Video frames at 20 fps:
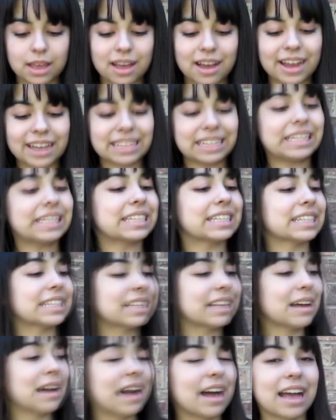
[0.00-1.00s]
Okay, so this is
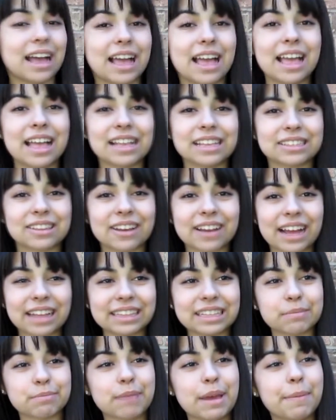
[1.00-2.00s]
the, so I got
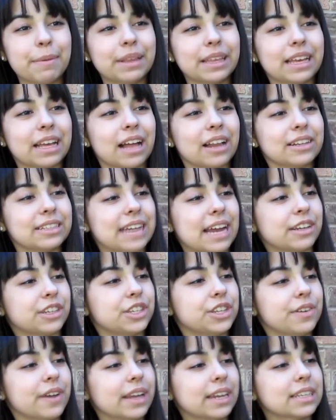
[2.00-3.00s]
this Maybelline color
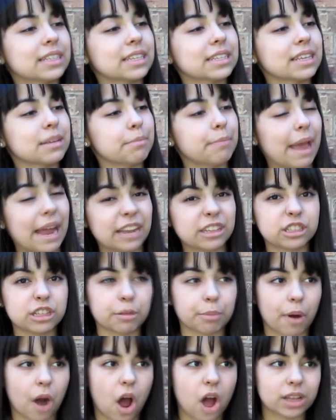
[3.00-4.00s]
tattoo, and this is in Batch to
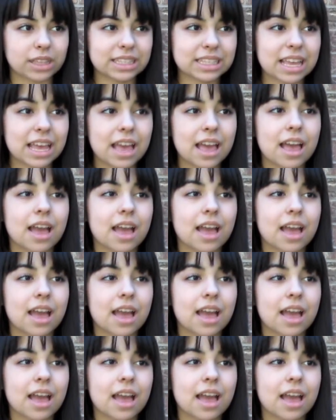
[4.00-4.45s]
Bronze.